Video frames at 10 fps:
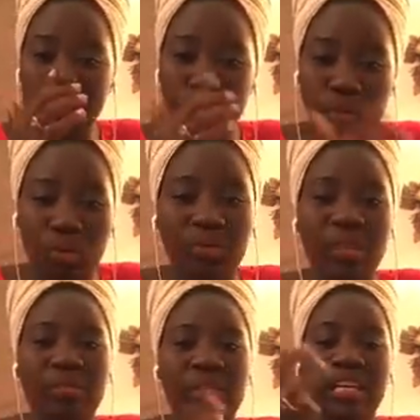
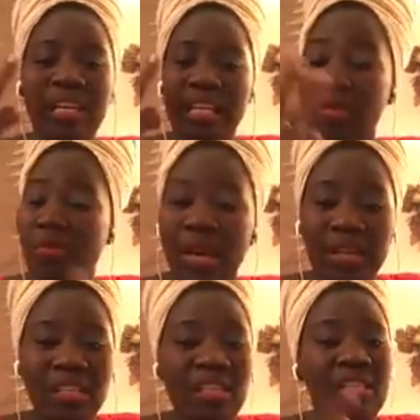problems, like in
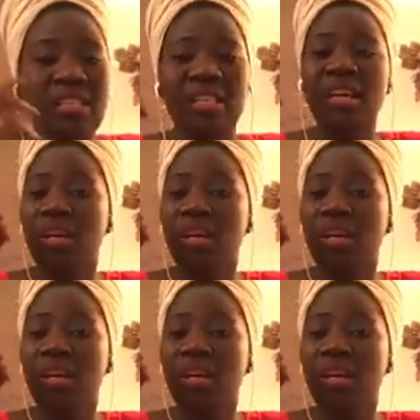marriages,